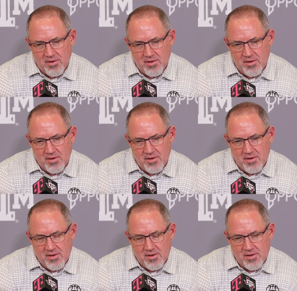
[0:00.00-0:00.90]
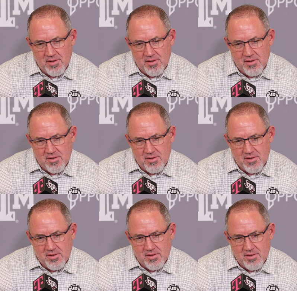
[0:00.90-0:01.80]

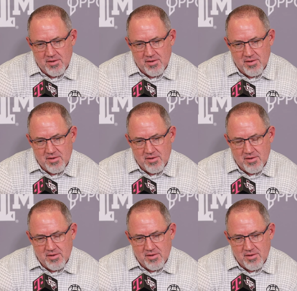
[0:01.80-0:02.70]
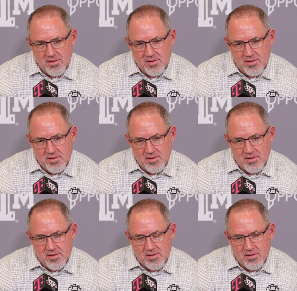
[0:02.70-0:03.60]

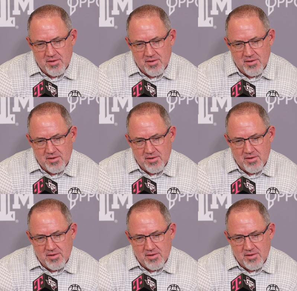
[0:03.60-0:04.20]
(no one is talking)